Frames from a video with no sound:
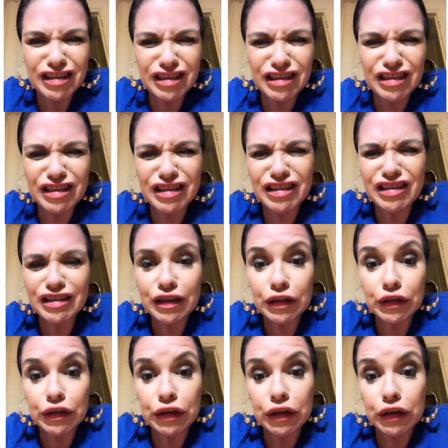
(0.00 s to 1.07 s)
Uh-huh.
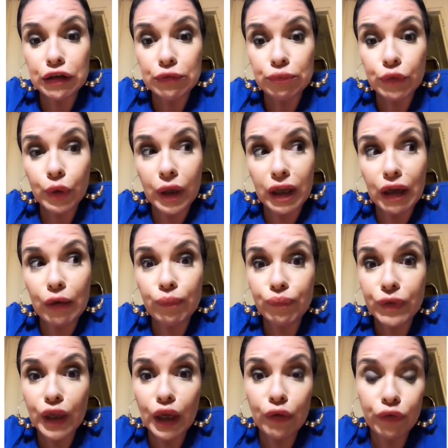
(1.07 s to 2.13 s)
Well,
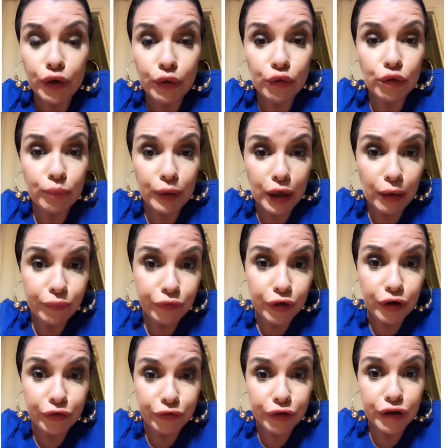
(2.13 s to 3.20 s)
if you speak up
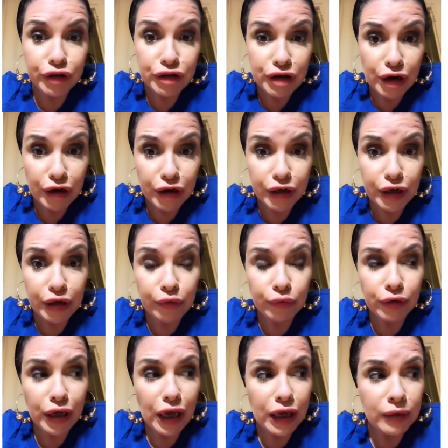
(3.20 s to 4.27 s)
for for Jared, you
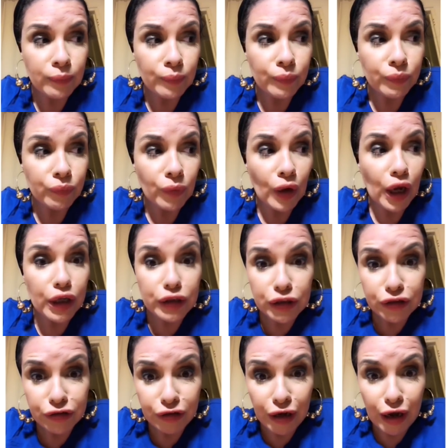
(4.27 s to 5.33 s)
get a
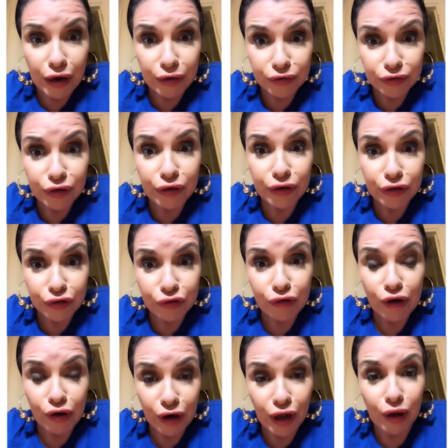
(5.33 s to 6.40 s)
discount on the
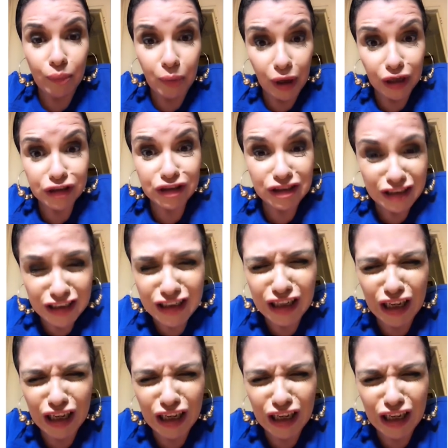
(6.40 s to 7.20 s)
straight hell bus